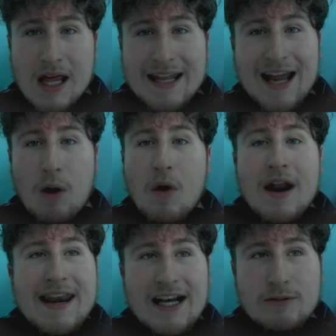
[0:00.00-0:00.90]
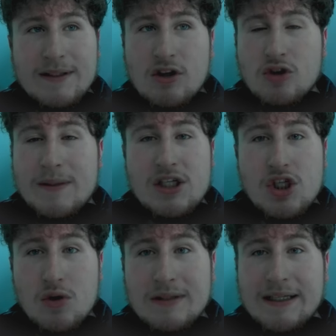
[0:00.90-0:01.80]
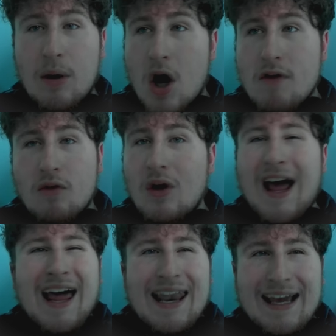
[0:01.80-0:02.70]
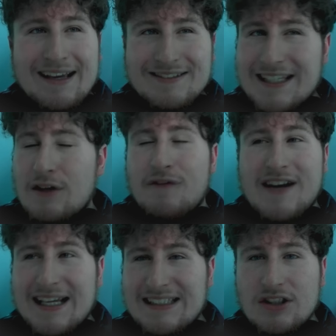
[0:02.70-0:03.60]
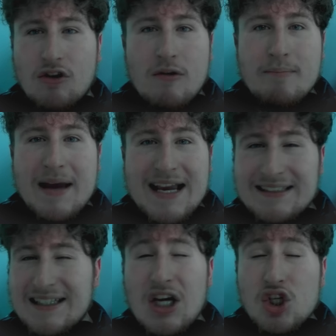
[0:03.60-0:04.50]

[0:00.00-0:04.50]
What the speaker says: Now, next for me is going to be the shooting. Now, overall, like I said, the finesses are amazing.